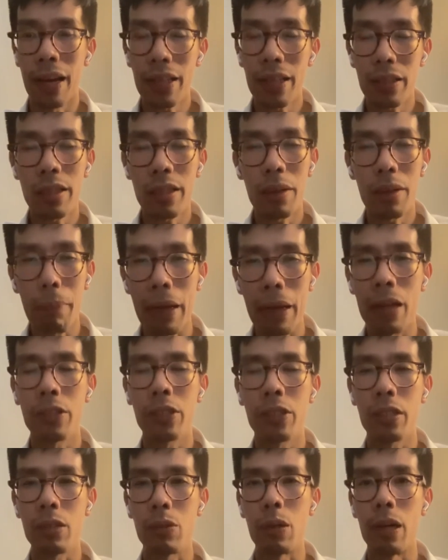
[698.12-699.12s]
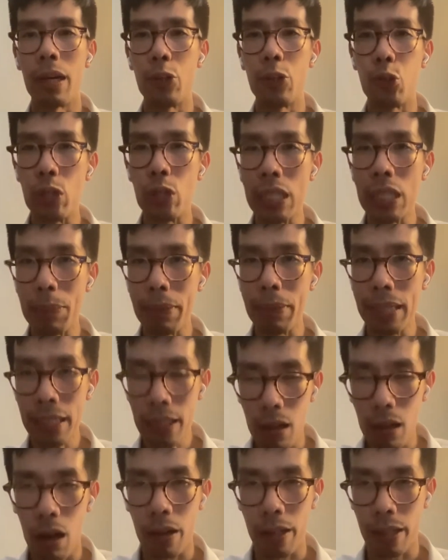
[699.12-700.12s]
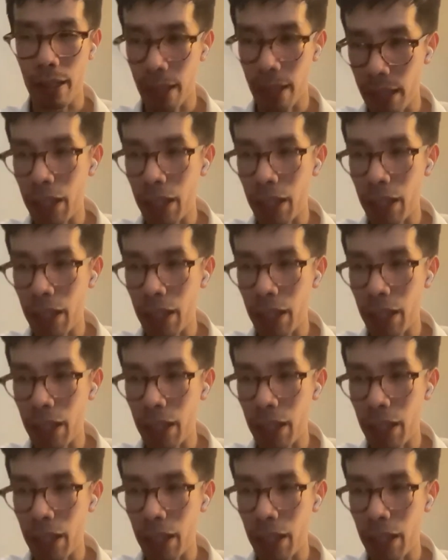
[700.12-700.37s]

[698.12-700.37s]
That's compared to a GDP target